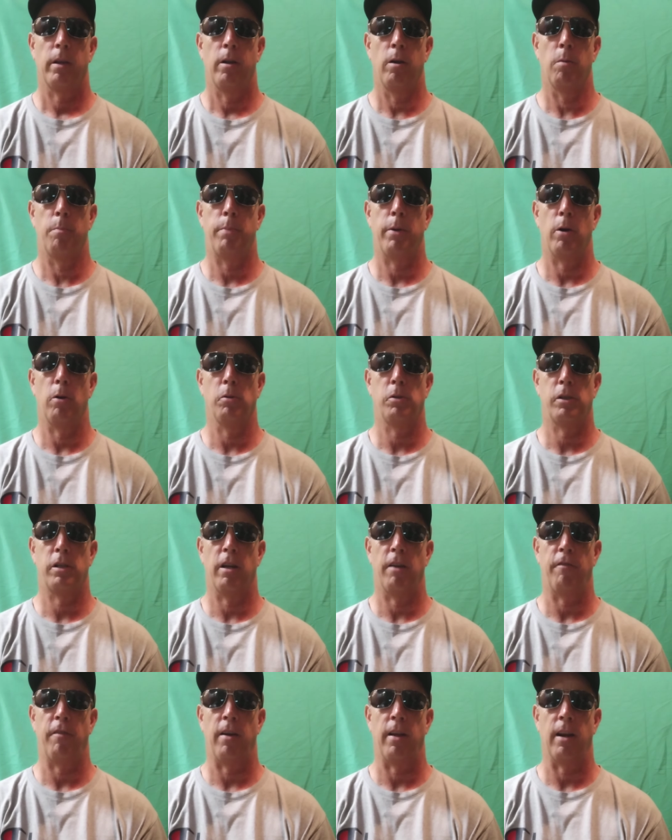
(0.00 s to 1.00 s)
He'll post
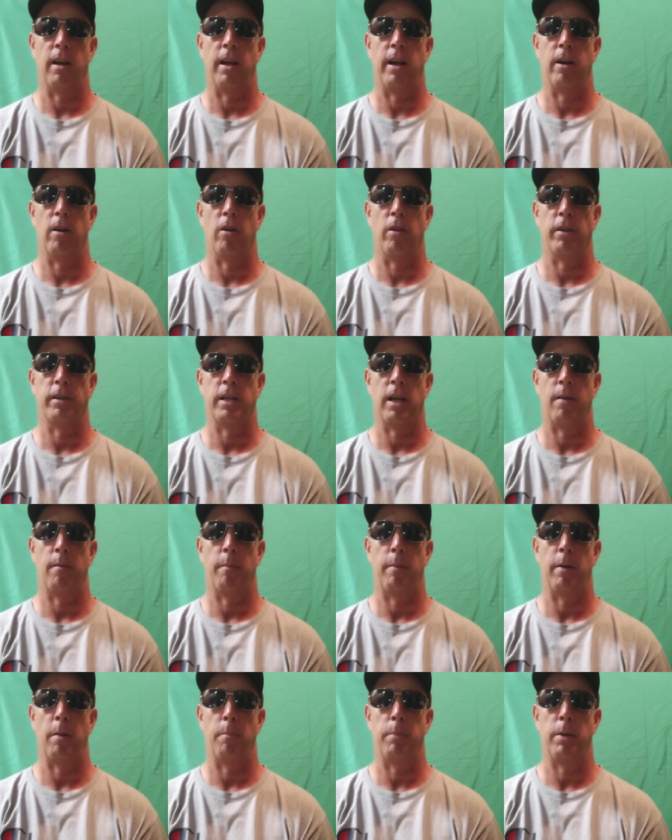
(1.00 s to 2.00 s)
stuff online all the
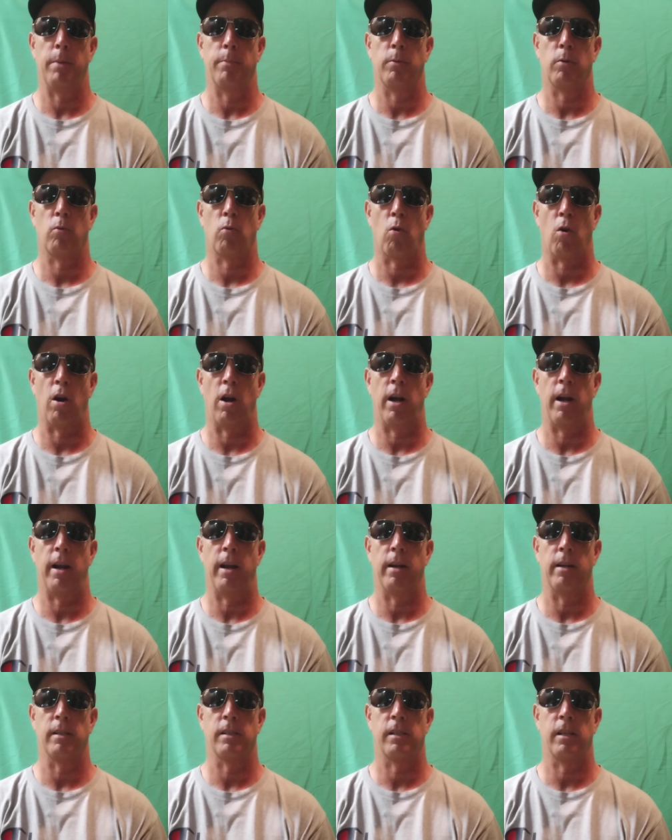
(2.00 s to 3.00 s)
time about people
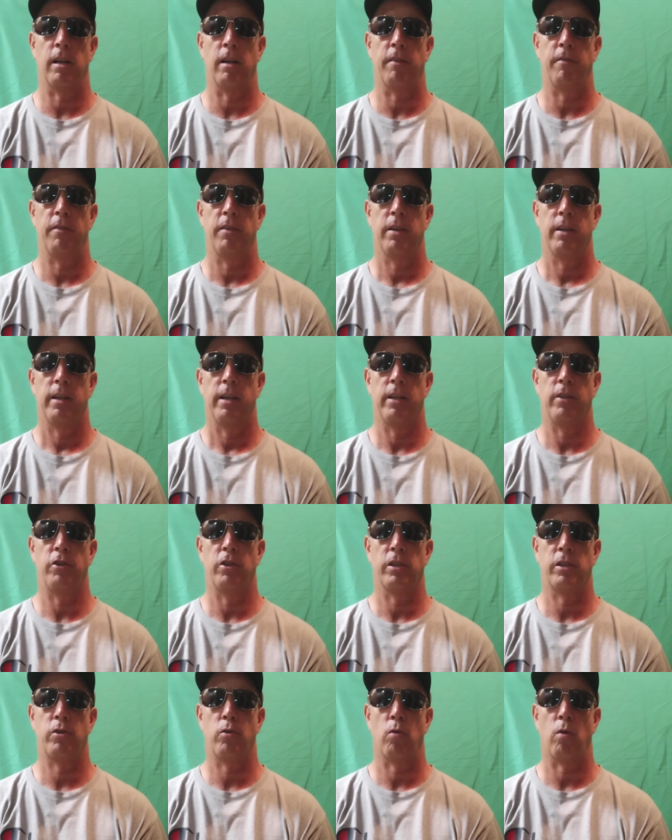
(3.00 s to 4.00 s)
crying and stuff. It's
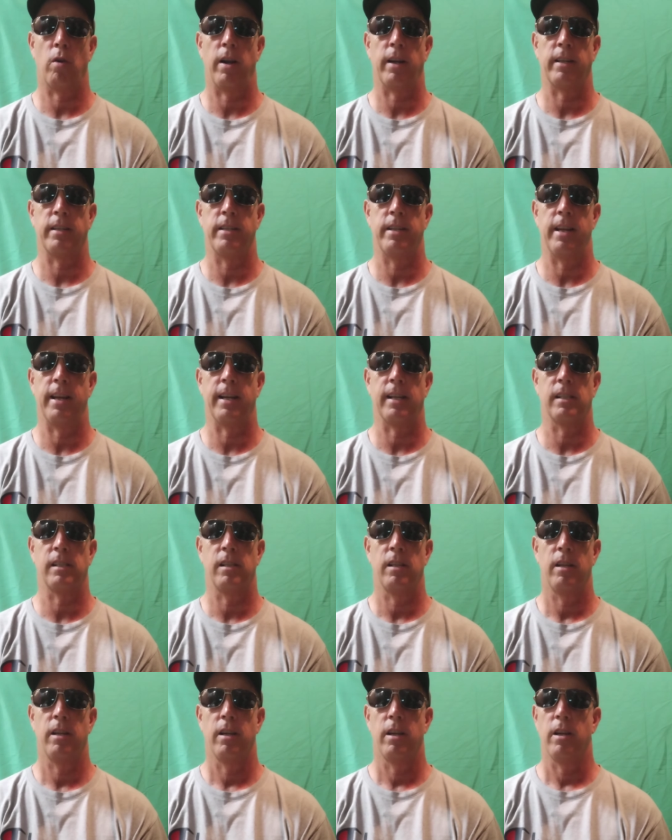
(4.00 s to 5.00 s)
just direct
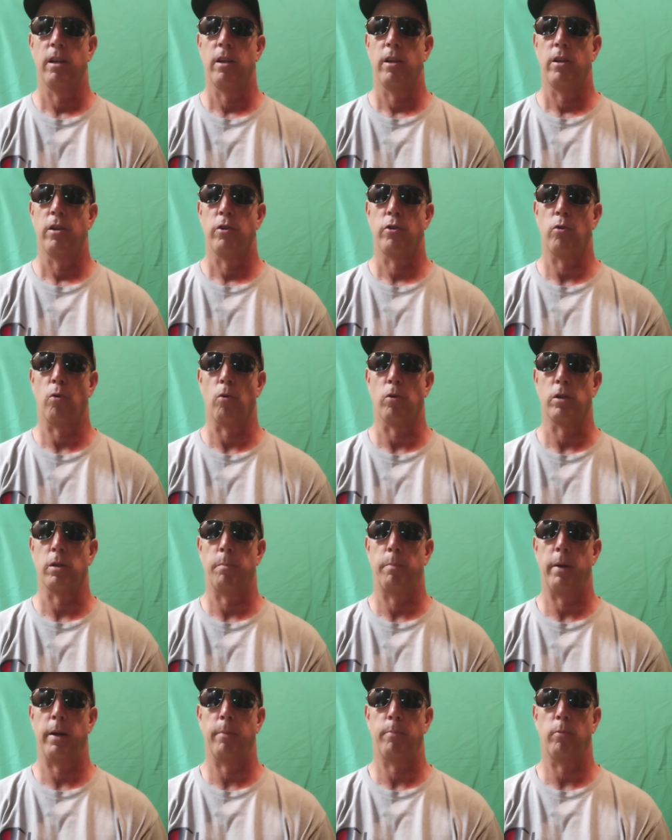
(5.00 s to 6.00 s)
digs towards
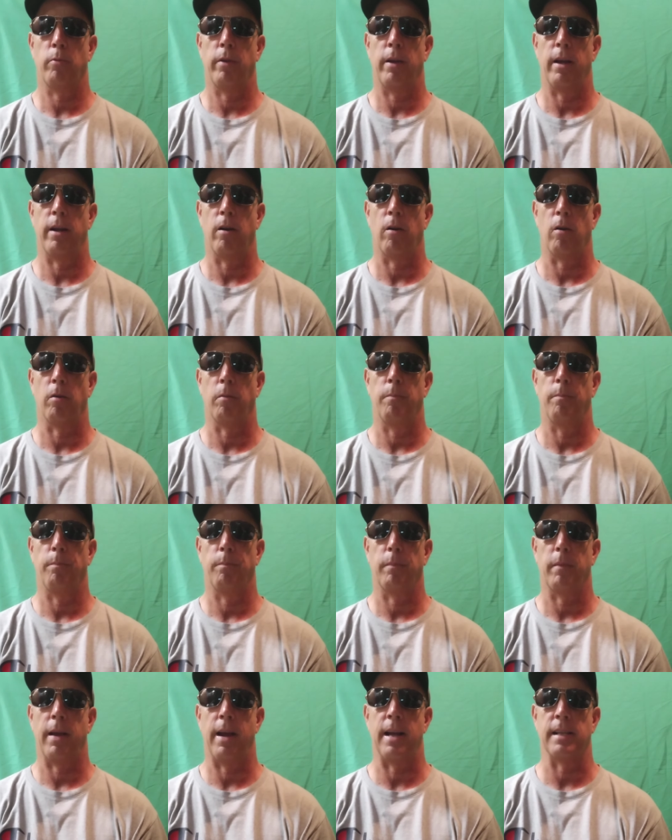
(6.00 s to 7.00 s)
the people that are
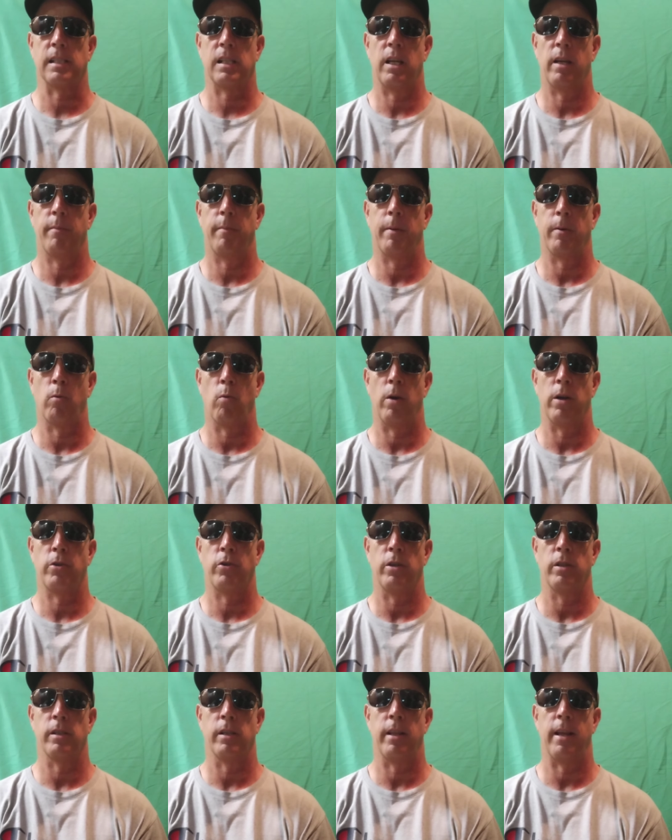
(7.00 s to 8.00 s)
asking him
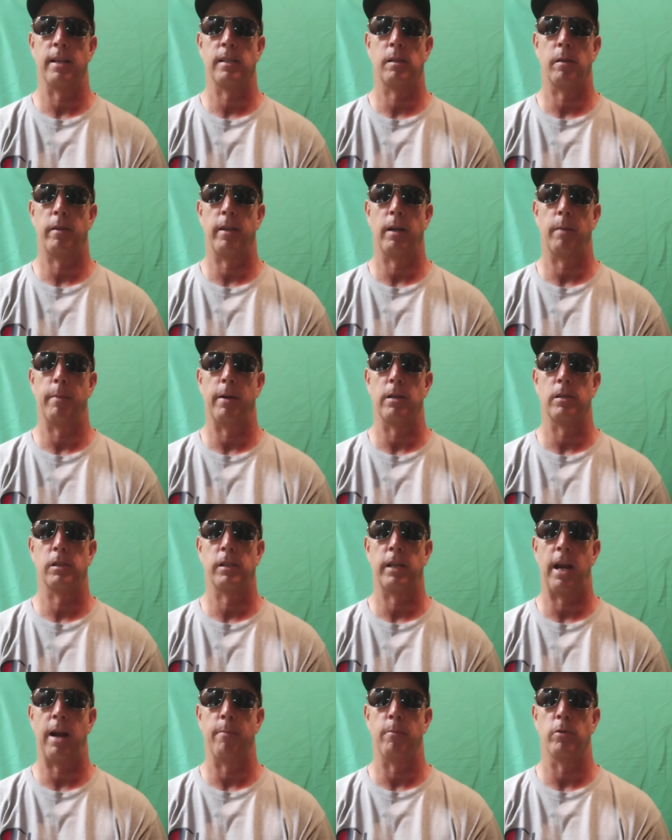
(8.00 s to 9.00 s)
questions. And that's the thing about
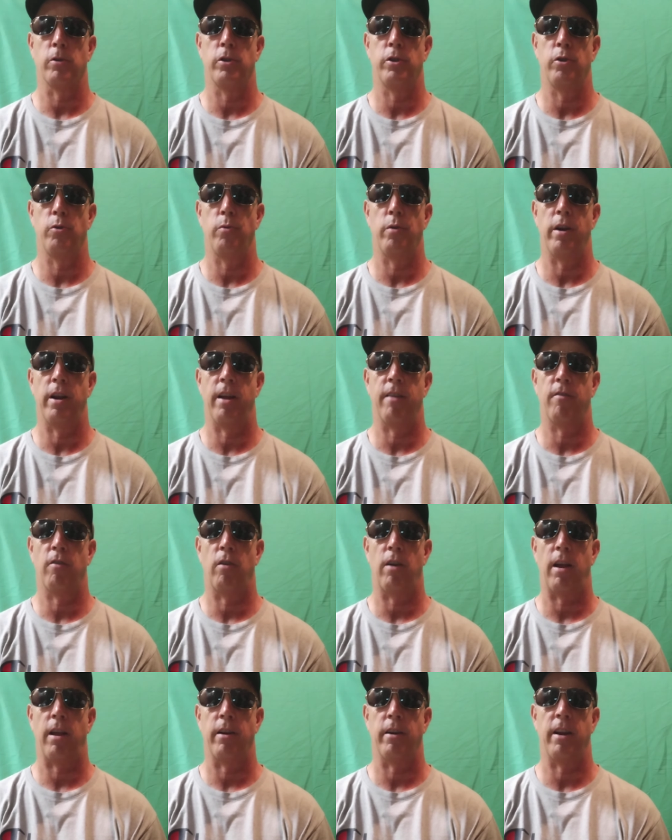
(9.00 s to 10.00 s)
scammers. Do
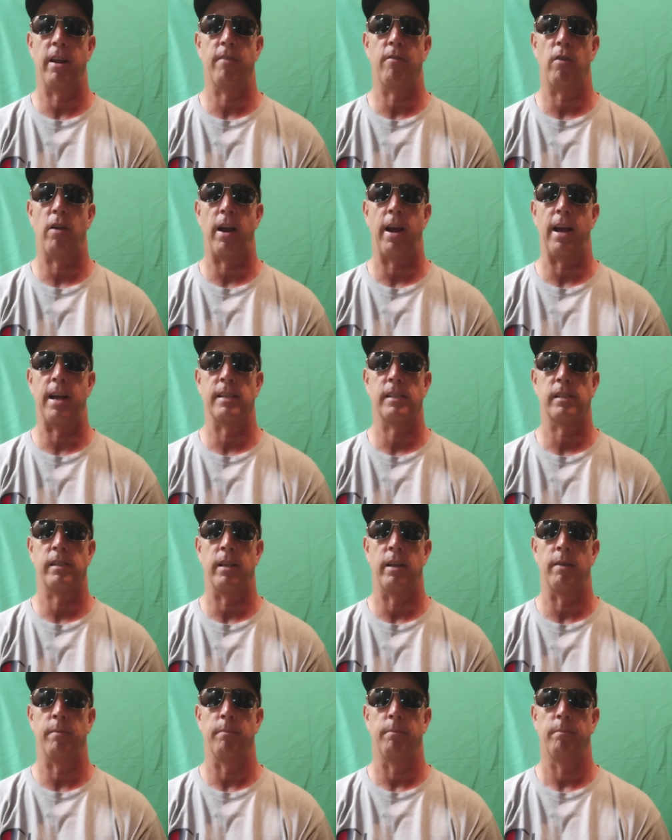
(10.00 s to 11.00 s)
never, never ask
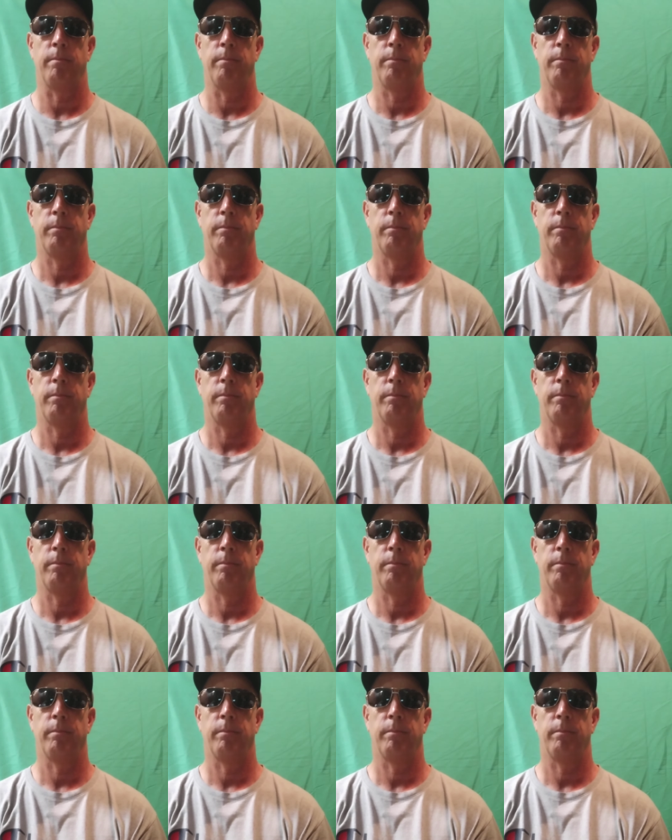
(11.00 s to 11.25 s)
them.